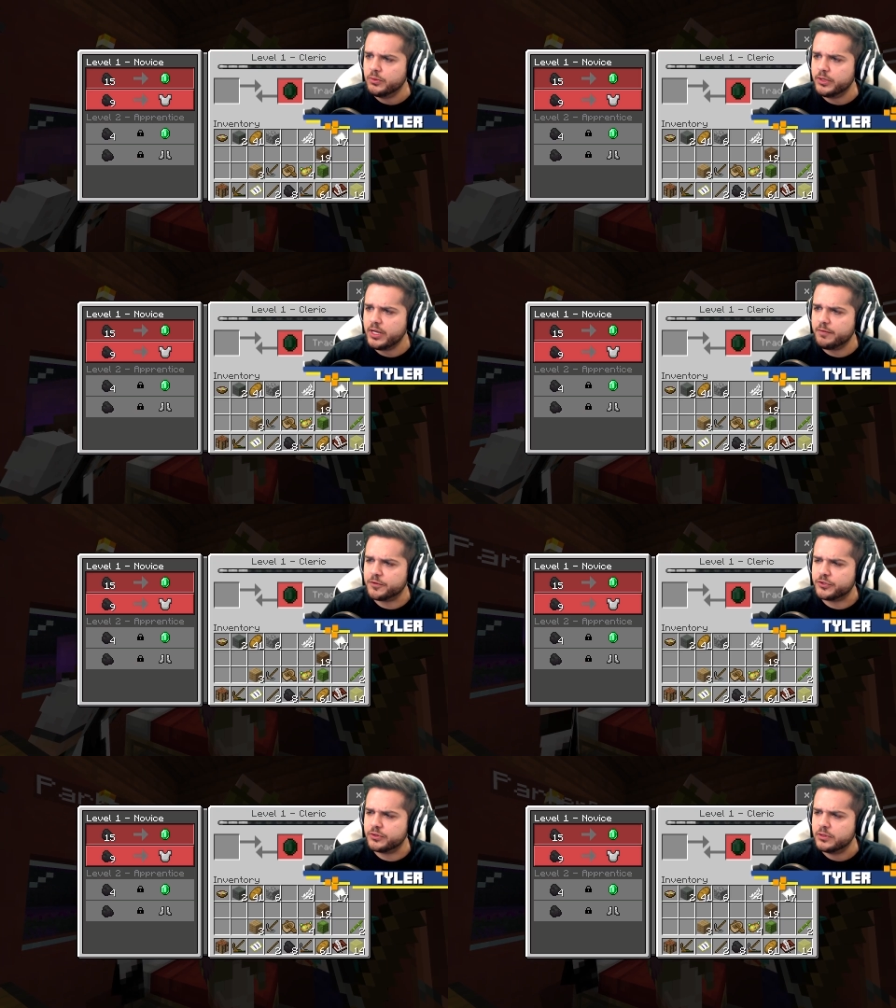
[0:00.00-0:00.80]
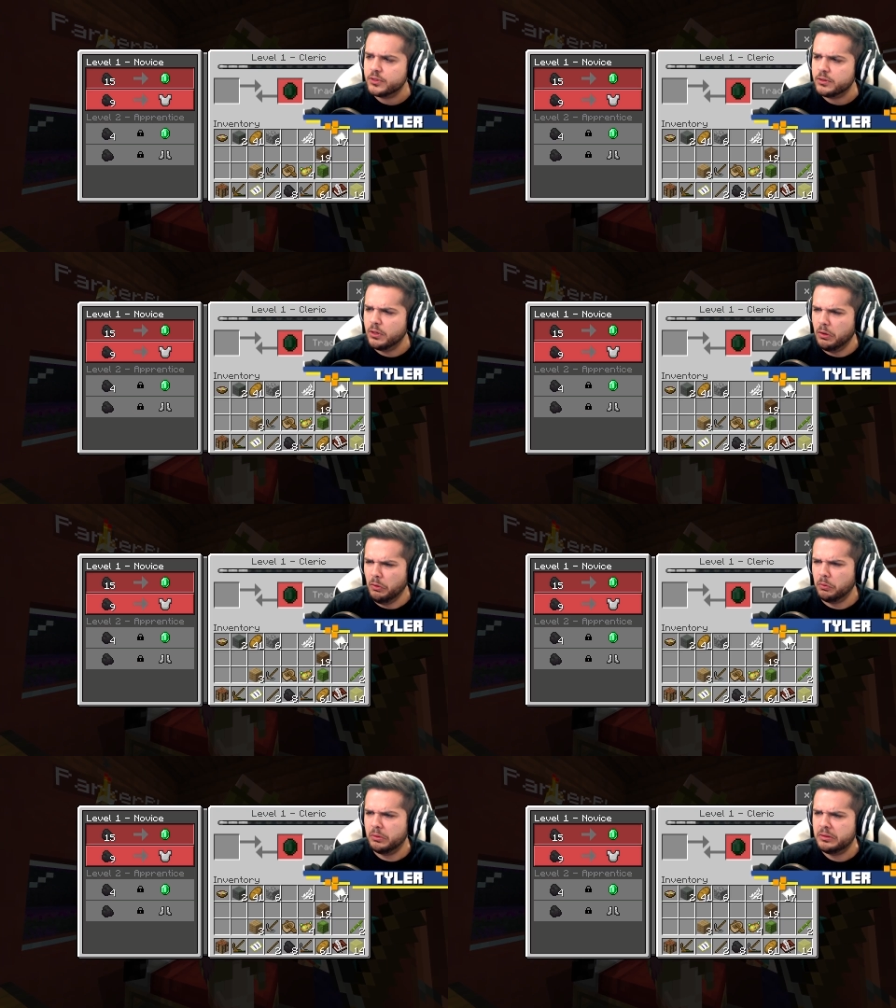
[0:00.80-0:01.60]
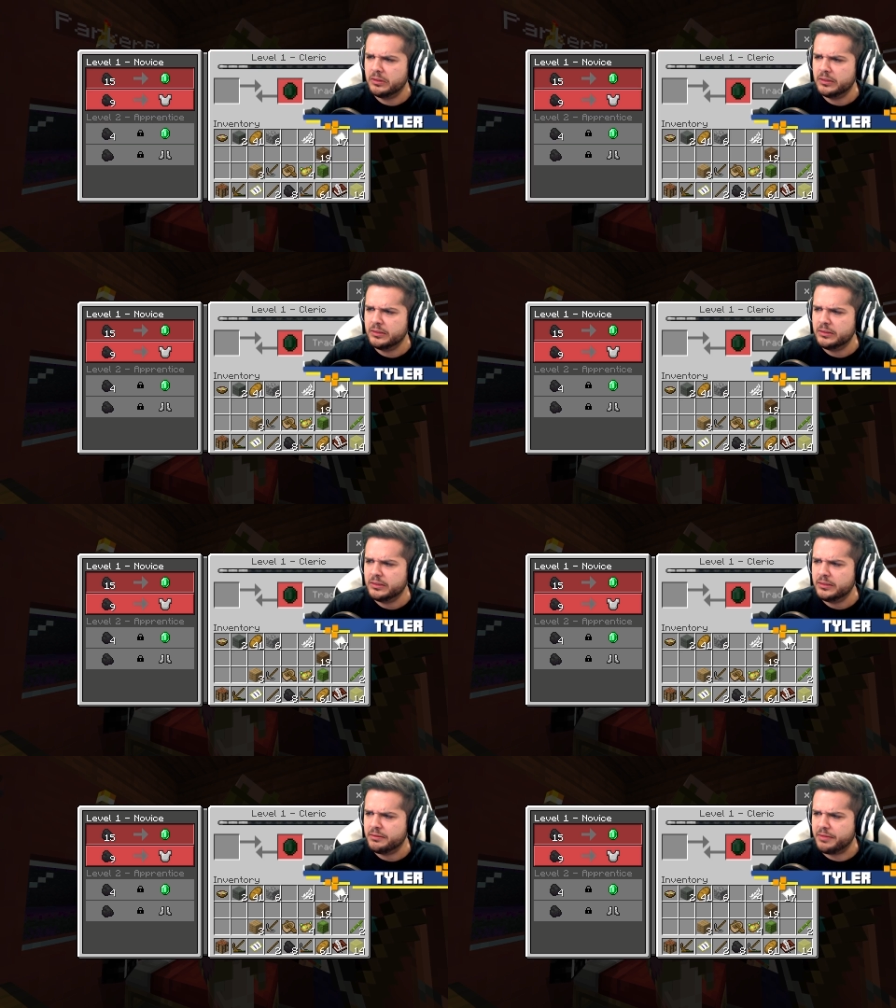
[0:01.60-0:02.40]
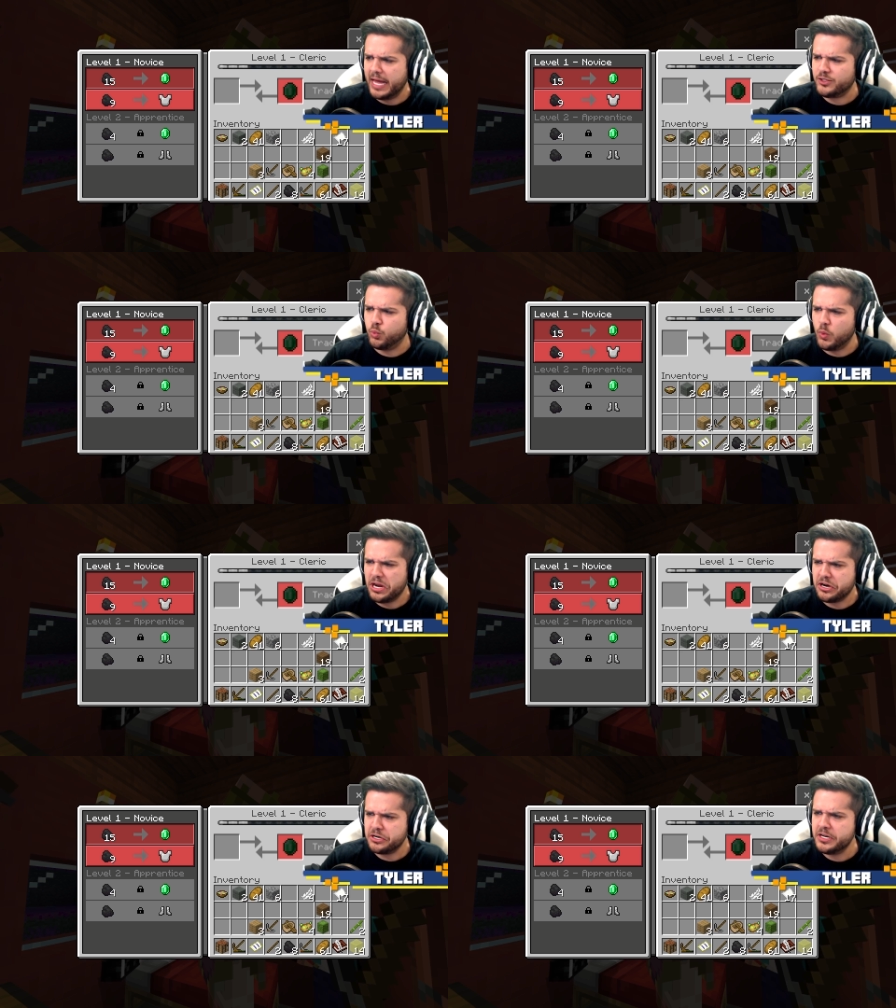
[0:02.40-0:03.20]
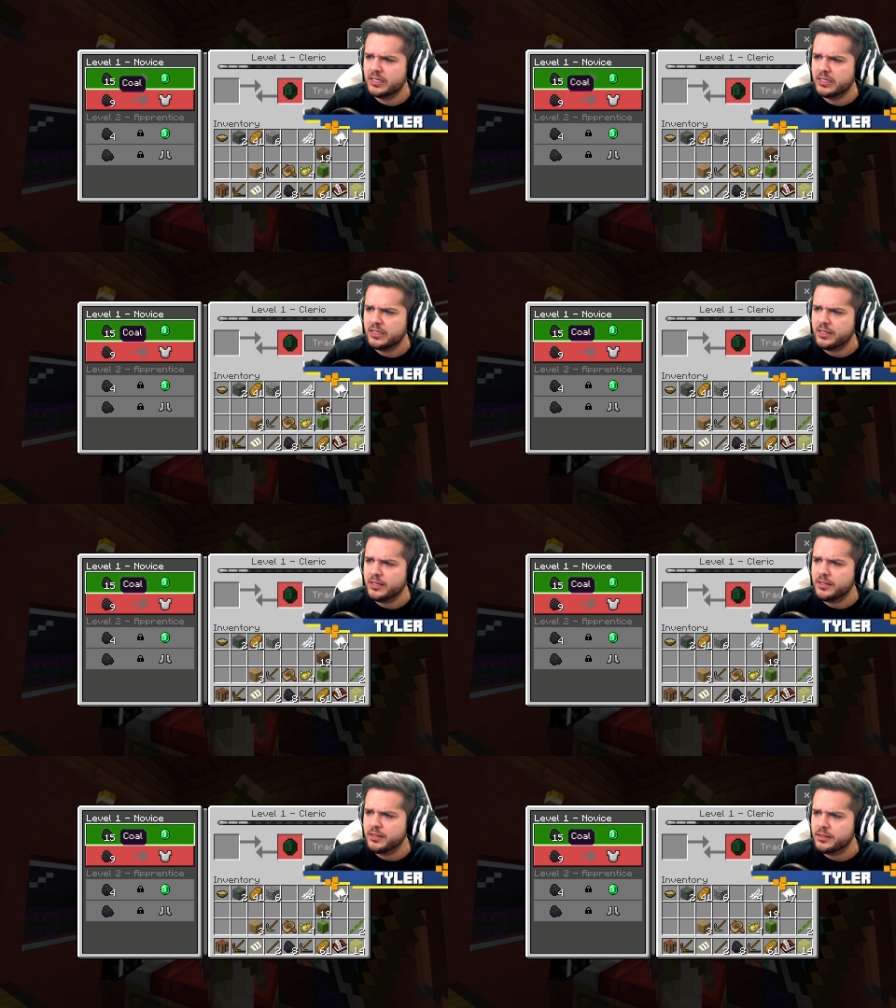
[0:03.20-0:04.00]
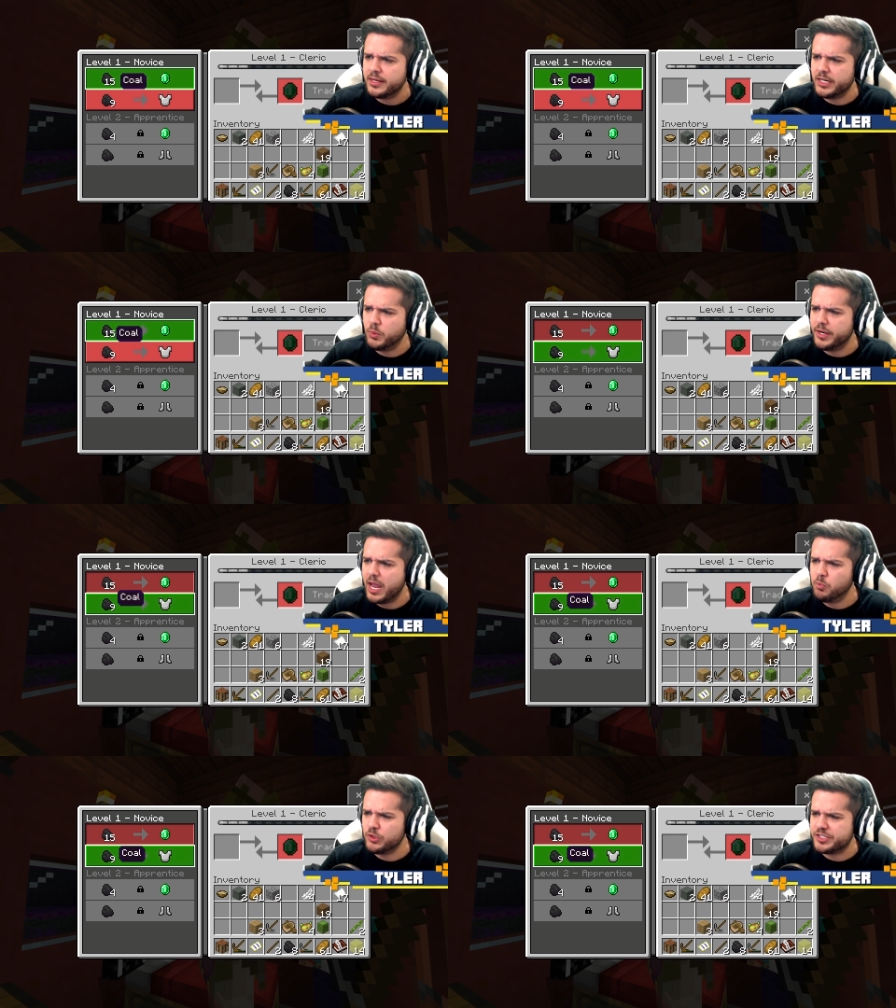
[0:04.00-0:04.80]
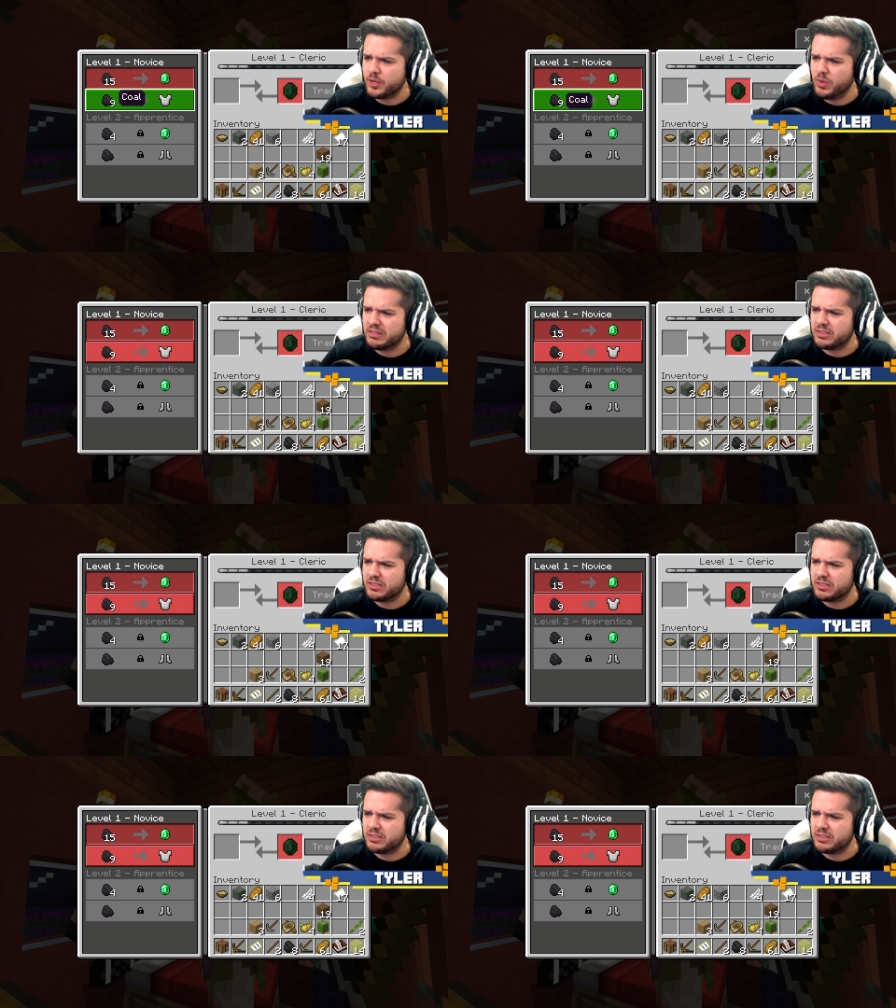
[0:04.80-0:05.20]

do you have for... Ch oh. That's weird. What? They don't want emeralds, they want